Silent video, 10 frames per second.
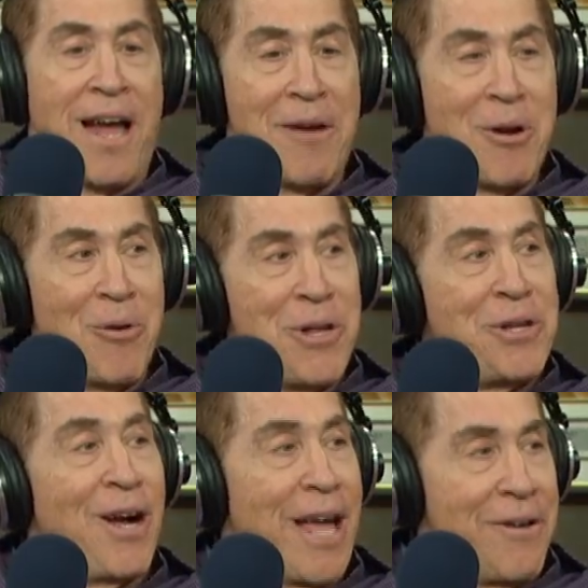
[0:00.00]
I go in the
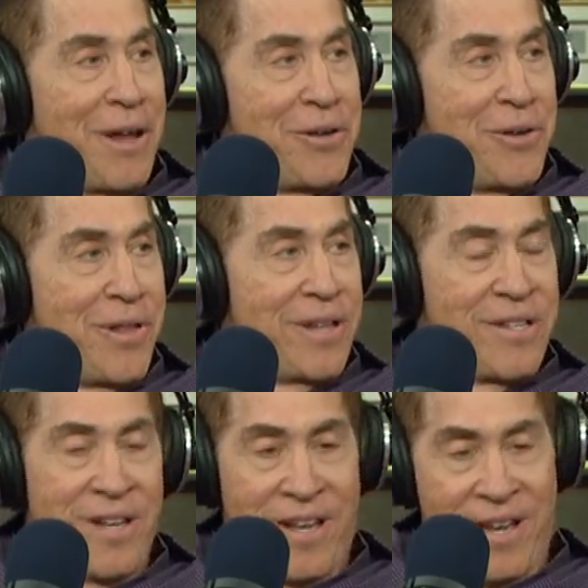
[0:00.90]
dugout and I do
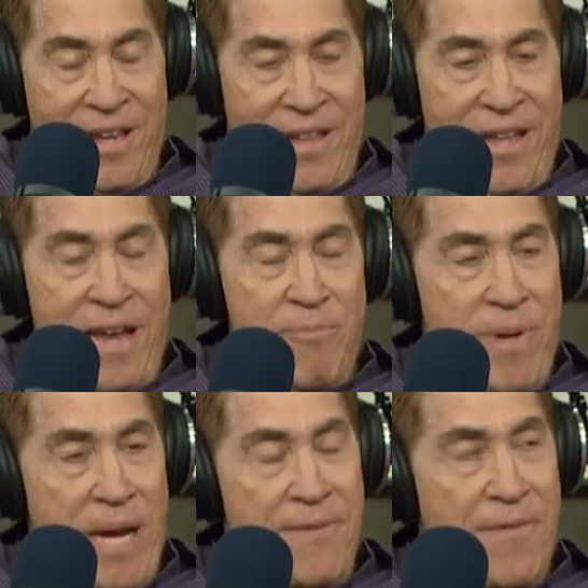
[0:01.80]
this. That,
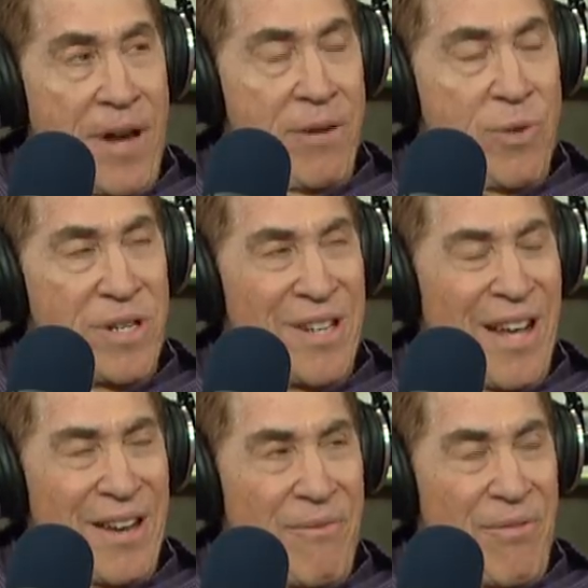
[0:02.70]
my friend, was
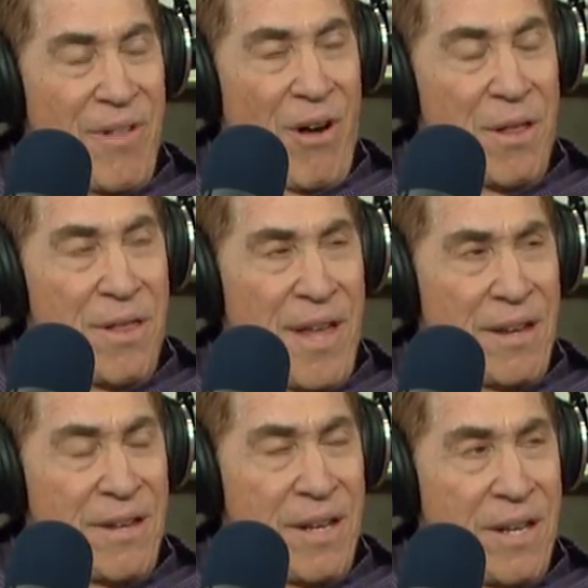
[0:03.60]
not an
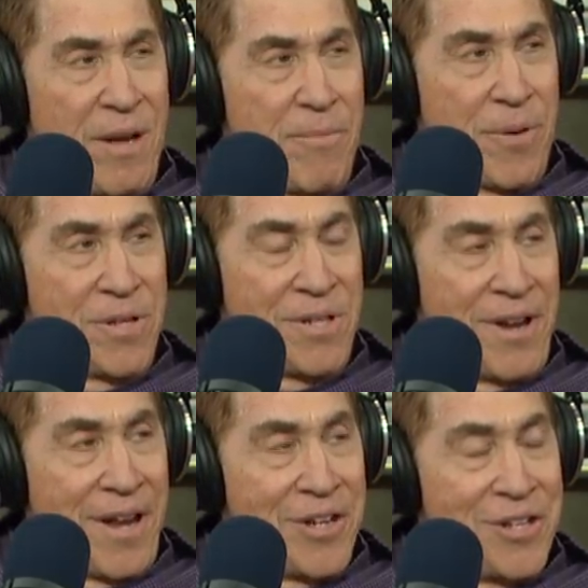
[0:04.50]
authentic
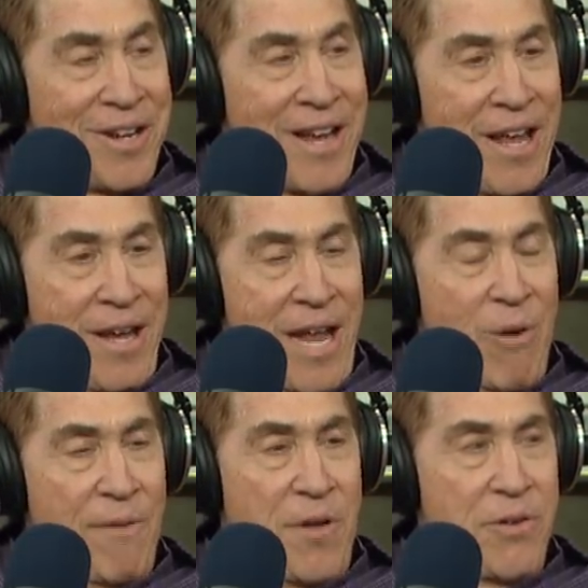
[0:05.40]
impersonation.
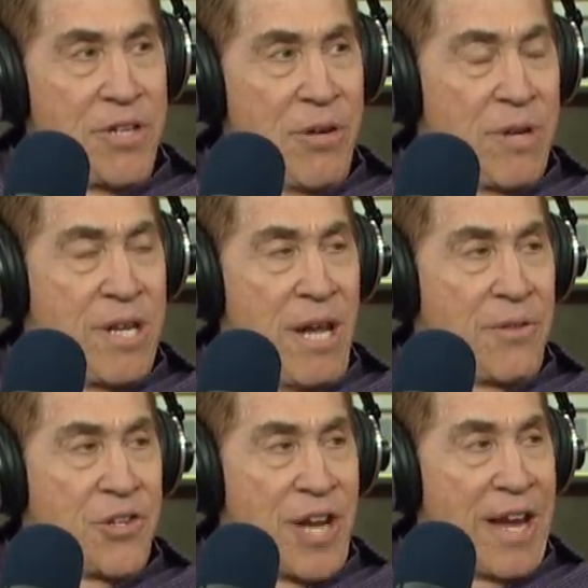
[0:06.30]
now, if you do
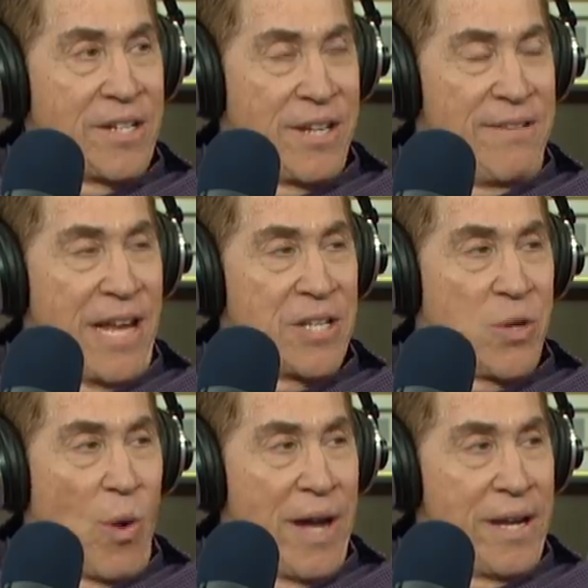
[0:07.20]
Keith Jackson, that's
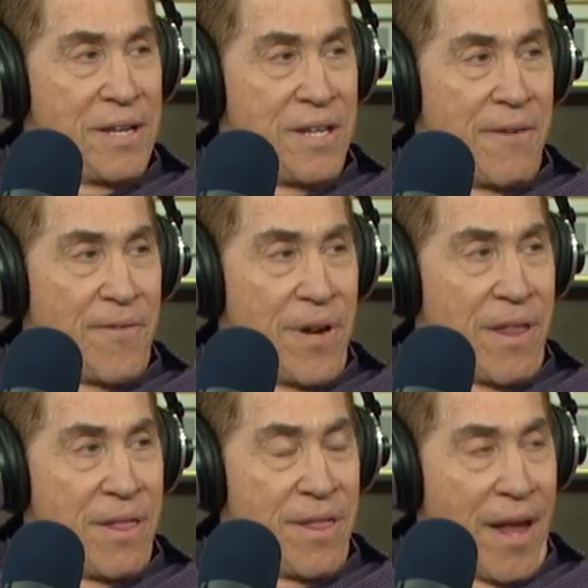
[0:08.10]
quite a
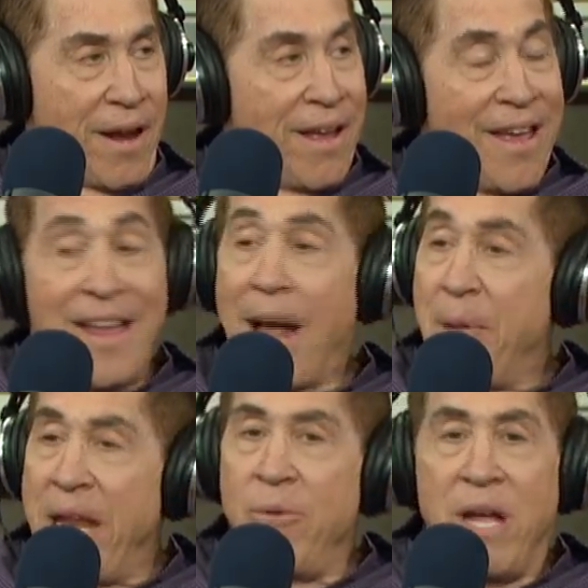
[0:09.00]
different thing. I
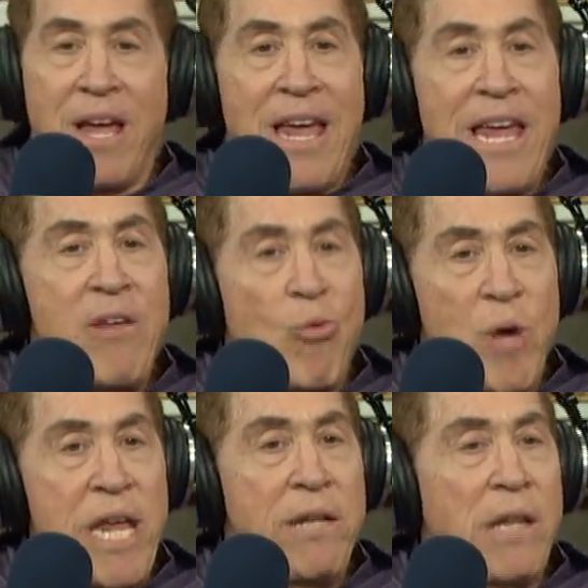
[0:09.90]
mean, he, he,
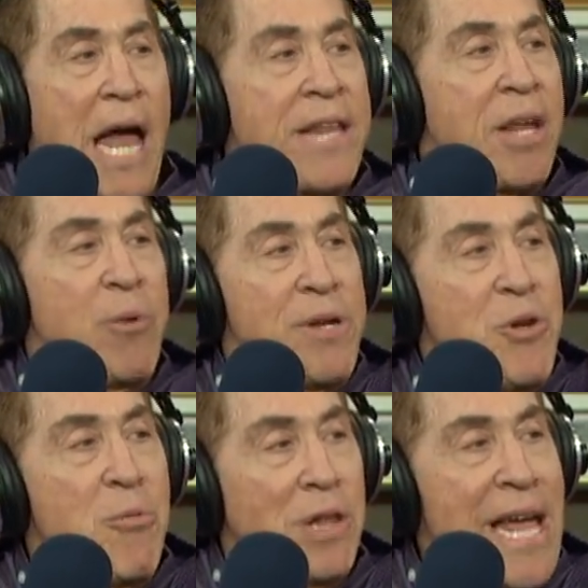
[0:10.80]
he liked it when
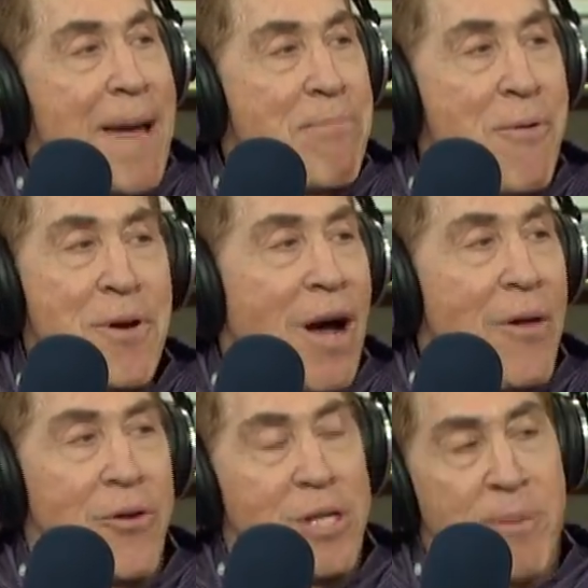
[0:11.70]
you lampooned
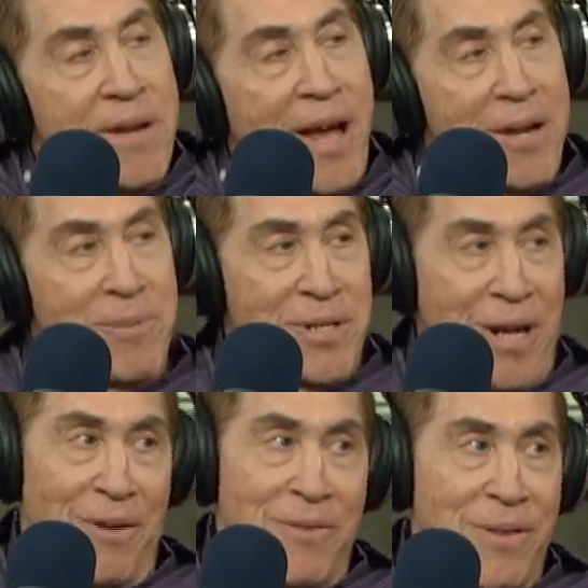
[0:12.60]
others, but not
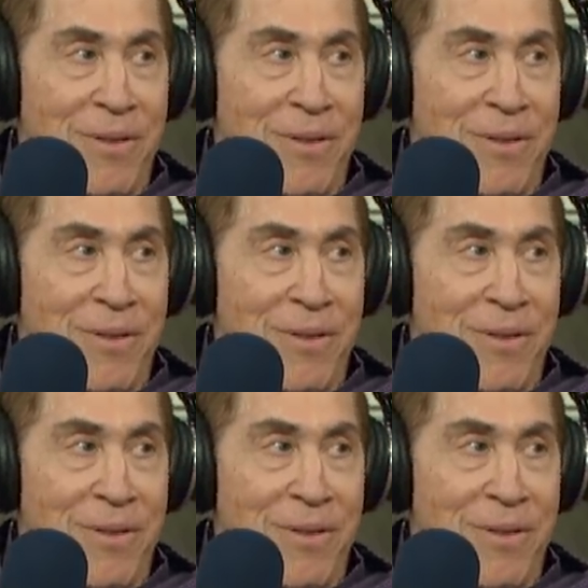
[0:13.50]
himself.